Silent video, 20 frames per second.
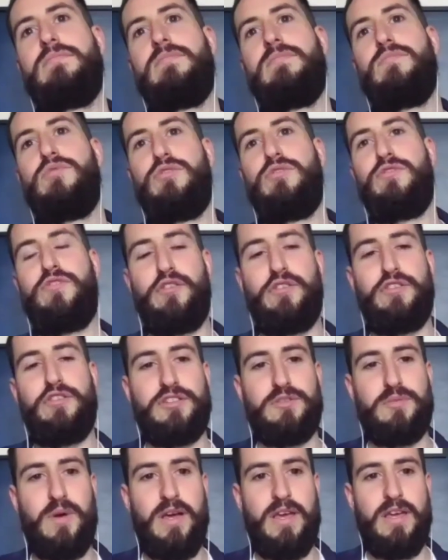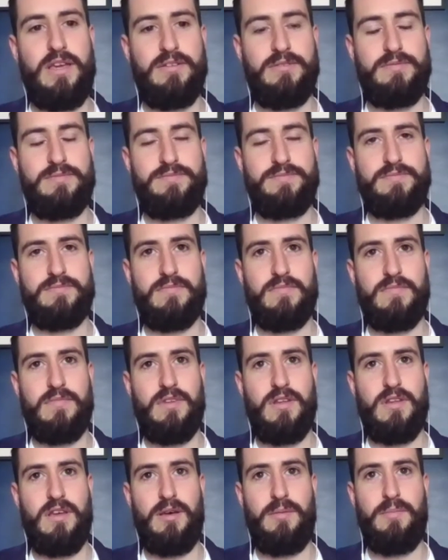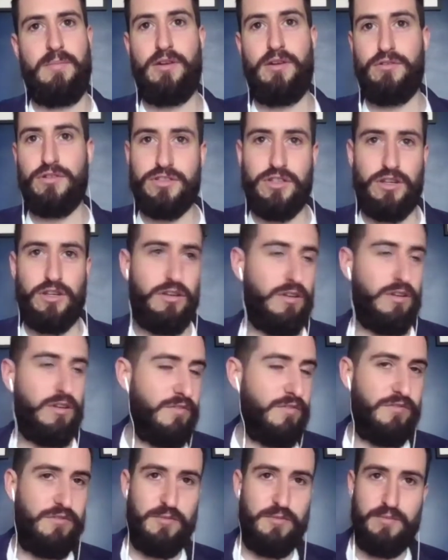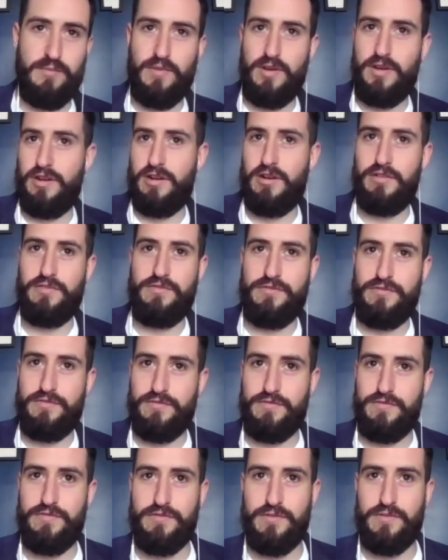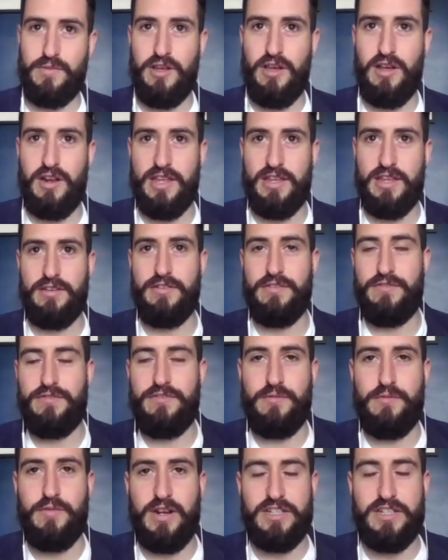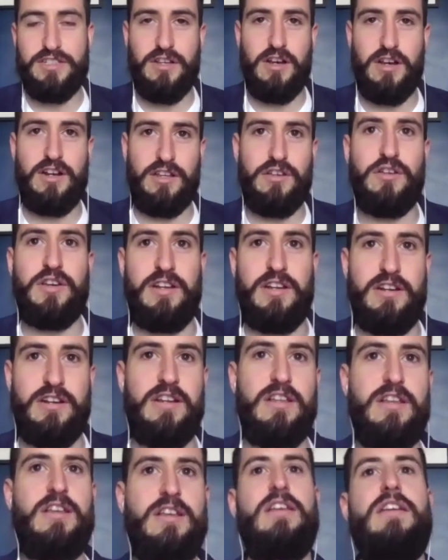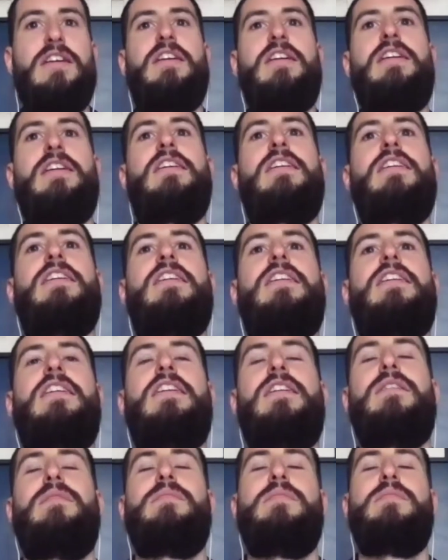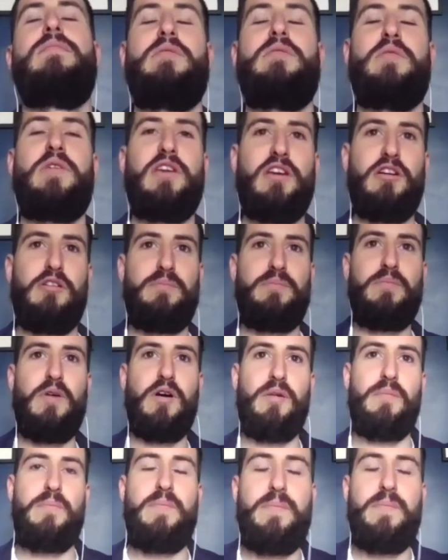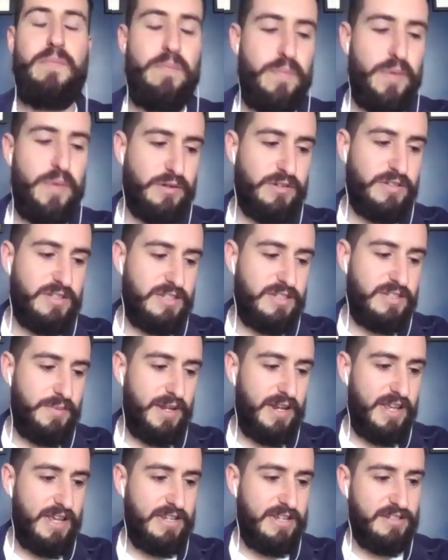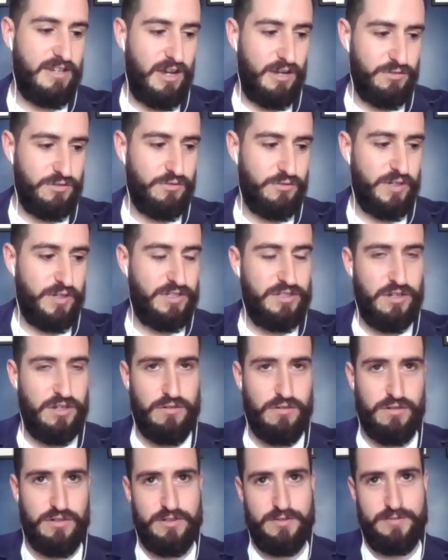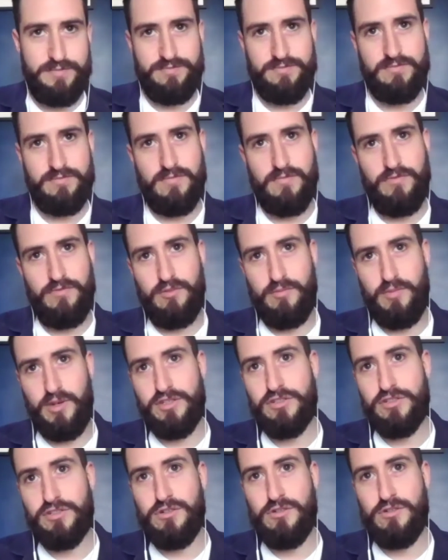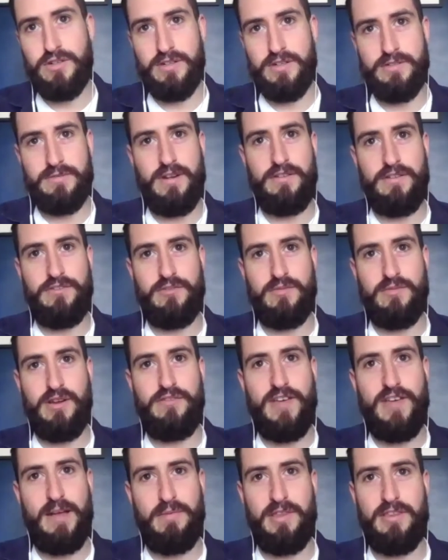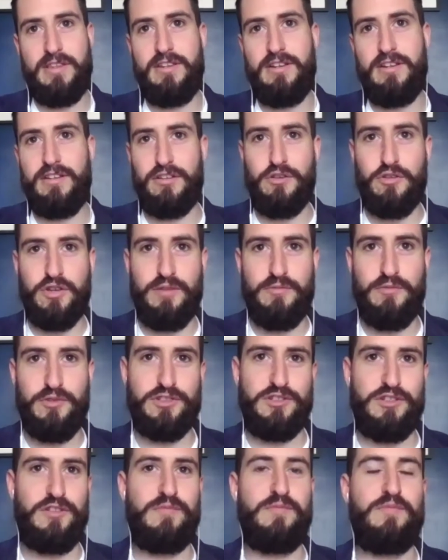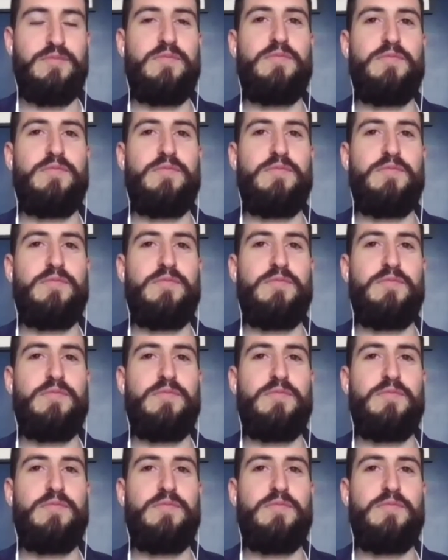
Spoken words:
more focused way. And also from when I started cooking, maybe we can go a bit onto this a bit later. I was always told from my school and from my family that cooking wasn't